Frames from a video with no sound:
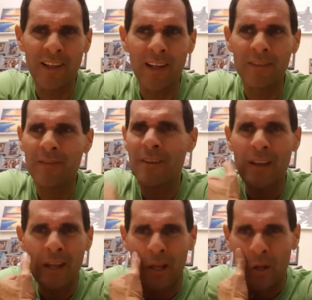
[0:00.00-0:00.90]
One
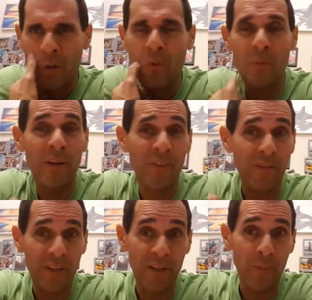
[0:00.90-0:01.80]
of my
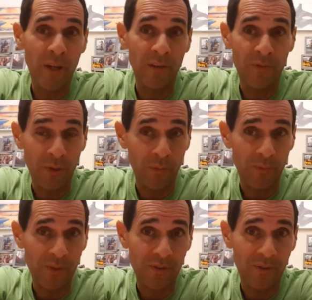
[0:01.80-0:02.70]
favorite independent
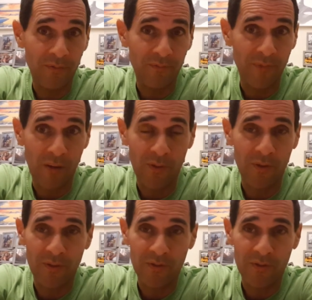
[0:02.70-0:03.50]
films ever.